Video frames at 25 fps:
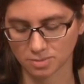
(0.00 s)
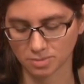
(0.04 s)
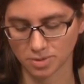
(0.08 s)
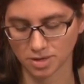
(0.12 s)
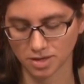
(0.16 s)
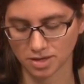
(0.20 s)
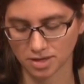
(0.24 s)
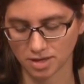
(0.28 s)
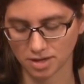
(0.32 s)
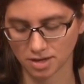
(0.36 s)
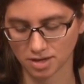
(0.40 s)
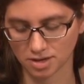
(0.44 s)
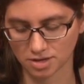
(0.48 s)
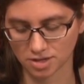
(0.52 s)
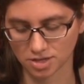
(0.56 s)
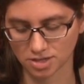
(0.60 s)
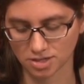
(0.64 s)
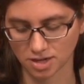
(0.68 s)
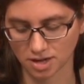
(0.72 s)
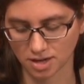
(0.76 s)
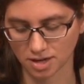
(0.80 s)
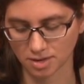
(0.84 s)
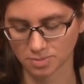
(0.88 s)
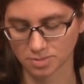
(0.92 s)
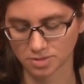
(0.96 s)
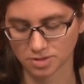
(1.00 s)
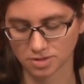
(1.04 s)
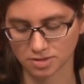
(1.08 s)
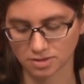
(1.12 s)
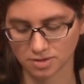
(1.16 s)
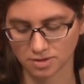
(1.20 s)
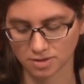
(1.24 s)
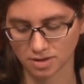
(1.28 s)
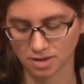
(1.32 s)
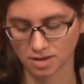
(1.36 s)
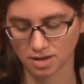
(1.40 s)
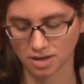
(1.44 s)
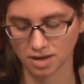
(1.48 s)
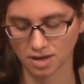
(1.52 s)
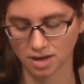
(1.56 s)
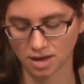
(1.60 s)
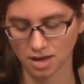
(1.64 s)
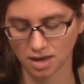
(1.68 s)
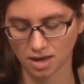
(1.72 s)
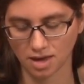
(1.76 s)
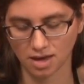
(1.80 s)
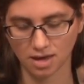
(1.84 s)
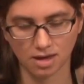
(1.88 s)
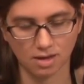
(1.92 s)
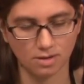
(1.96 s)
be gear shaped.
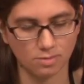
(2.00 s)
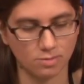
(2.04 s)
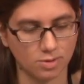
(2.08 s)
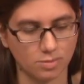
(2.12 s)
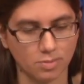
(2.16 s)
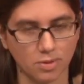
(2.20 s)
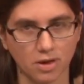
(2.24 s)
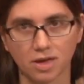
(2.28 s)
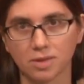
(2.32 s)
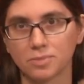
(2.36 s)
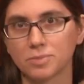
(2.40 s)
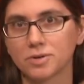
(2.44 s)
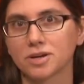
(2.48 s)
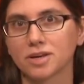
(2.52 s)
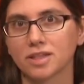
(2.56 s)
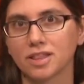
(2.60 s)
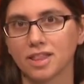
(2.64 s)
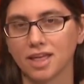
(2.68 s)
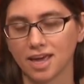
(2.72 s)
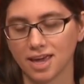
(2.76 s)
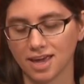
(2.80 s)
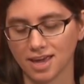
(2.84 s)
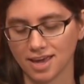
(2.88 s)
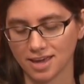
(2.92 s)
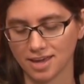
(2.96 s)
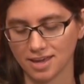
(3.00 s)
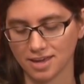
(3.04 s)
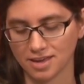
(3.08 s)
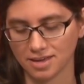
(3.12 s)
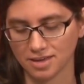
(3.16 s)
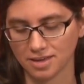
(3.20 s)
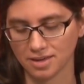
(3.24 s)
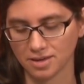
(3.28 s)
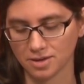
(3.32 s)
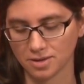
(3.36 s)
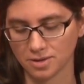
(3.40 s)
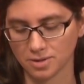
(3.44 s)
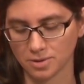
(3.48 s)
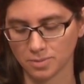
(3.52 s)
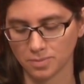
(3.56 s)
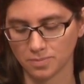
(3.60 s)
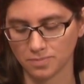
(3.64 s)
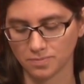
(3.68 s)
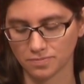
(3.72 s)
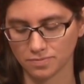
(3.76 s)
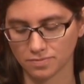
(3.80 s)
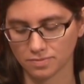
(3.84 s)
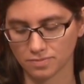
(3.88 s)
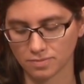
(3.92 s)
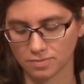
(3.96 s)
And with polymer clay,
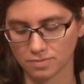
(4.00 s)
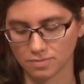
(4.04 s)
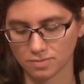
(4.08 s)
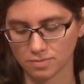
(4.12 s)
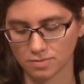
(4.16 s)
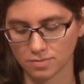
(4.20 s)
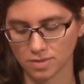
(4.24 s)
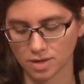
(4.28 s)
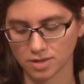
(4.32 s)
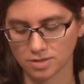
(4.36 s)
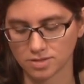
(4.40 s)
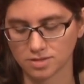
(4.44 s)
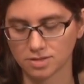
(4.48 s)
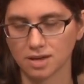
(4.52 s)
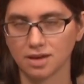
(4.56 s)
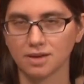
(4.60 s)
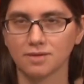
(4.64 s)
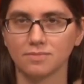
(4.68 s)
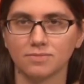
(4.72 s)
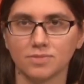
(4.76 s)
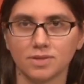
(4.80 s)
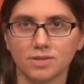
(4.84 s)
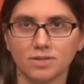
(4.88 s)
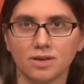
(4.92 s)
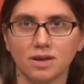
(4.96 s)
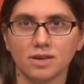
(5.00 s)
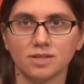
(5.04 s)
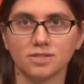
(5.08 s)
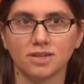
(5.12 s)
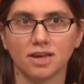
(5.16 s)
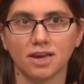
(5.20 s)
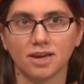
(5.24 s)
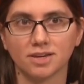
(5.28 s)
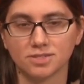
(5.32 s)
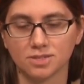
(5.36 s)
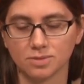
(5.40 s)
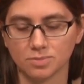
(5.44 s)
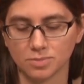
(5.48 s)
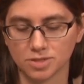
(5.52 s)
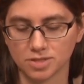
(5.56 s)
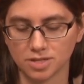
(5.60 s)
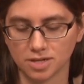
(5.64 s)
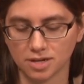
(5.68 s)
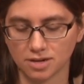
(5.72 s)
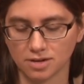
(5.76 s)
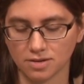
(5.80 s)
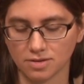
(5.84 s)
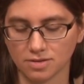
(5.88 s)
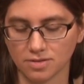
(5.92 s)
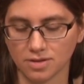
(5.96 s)
it's a non-toxic
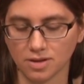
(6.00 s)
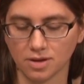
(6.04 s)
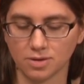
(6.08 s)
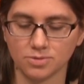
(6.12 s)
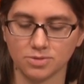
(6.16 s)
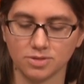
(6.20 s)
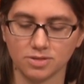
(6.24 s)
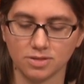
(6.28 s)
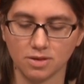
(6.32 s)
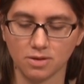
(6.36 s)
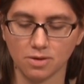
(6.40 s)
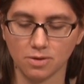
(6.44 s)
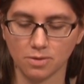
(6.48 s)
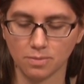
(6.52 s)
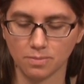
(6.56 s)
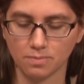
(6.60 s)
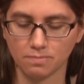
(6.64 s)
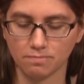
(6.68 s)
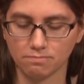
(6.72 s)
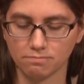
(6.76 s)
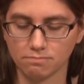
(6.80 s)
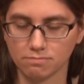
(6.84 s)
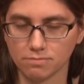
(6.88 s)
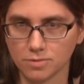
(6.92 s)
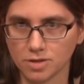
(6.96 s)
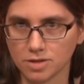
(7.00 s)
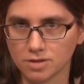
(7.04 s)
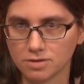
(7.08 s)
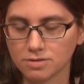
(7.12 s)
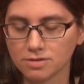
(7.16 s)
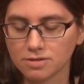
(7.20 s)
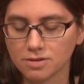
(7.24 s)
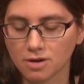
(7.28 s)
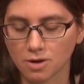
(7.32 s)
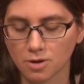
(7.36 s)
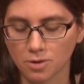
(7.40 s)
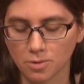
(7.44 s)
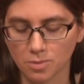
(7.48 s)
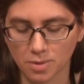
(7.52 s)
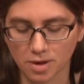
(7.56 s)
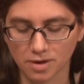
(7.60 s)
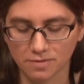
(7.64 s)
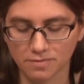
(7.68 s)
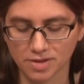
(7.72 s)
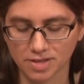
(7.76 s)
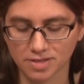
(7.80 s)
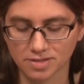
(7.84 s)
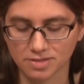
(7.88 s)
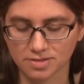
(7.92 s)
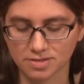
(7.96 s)
material that goes in your home
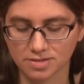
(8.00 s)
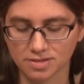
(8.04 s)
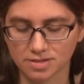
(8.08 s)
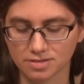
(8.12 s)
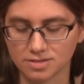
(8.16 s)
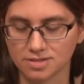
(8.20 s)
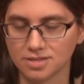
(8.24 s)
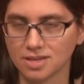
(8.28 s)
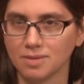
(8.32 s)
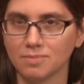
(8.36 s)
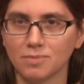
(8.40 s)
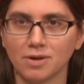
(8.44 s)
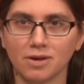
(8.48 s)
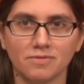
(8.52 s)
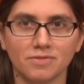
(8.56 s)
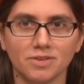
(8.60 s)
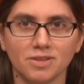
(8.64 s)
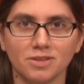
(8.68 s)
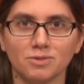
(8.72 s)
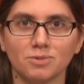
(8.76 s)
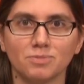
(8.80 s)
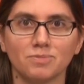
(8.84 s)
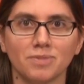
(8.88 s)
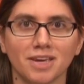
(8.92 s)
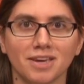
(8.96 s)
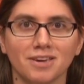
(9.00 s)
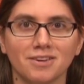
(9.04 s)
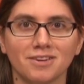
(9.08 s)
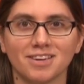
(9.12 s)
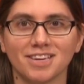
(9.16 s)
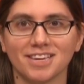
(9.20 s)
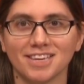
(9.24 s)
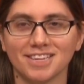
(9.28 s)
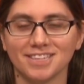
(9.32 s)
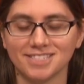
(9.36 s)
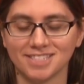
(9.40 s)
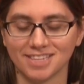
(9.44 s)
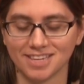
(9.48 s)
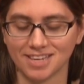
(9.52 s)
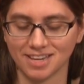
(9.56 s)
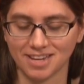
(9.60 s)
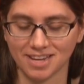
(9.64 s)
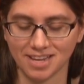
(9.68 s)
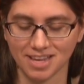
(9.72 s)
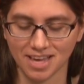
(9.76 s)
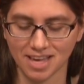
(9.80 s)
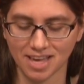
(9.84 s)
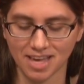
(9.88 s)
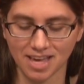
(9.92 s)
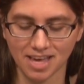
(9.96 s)
oven. It's the same oven you would bake cookies in.
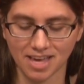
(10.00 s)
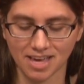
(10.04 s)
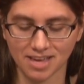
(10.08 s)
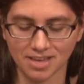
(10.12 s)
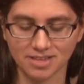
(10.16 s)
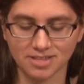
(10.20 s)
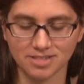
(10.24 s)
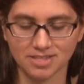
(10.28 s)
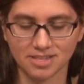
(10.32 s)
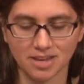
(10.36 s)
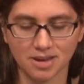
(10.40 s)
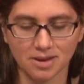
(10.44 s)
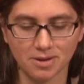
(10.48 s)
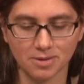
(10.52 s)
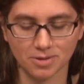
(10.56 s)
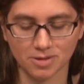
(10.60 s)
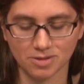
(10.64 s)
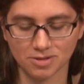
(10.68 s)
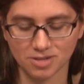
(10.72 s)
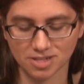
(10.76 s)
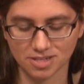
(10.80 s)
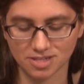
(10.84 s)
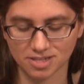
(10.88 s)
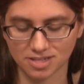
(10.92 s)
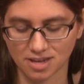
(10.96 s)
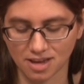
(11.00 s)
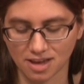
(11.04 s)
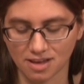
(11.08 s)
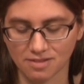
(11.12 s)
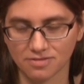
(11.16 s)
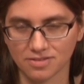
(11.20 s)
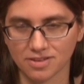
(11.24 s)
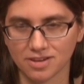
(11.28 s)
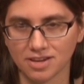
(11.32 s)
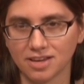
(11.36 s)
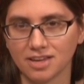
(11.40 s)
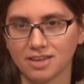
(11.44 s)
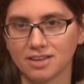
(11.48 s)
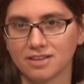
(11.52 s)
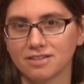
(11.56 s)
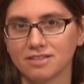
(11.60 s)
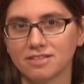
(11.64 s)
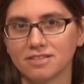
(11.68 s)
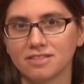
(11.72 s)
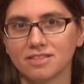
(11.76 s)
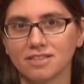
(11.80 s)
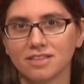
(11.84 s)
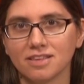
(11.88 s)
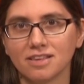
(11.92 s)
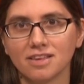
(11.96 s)
So you just soften it
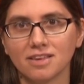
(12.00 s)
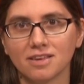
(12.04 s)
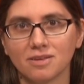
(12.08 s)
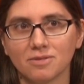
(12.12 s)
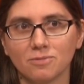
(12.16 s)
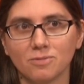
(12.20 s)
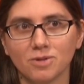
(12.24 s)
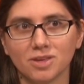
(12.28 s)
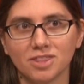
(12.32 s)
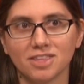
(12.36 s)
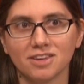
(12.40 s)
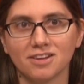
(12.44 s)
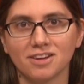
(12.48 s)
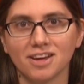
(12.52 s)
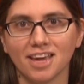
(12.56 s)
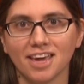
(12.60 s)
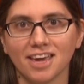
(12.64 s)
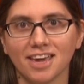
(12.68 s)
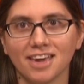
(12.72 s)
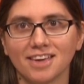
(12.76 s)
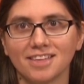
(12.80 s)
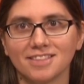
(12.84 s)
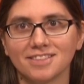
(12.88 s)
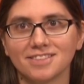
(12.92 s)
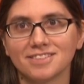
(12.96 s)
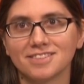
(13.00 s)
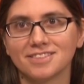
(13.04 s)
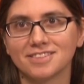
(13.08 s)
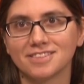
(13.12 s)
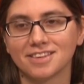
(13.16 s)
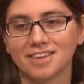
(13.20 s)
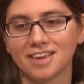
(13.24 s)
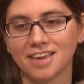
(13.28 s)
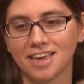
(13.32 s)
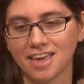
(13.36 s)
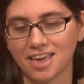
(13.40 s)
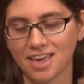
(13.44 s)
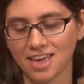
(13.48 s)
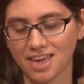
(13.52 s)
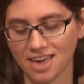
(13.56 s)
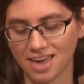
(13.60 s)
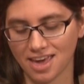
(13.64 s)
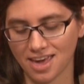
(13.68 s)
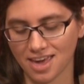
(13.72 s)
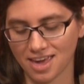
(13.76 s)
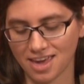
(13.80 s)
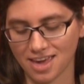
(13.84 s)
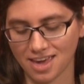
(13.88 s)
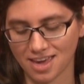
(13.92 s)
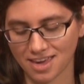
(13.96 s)
with your hands,
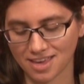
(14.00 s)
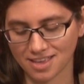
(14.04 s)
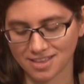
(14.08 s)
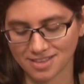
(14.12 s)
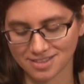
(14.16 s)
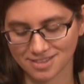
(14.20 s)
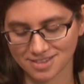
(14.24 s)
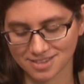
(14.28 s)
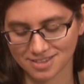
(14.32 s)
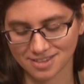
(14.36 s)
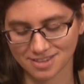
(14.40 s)
and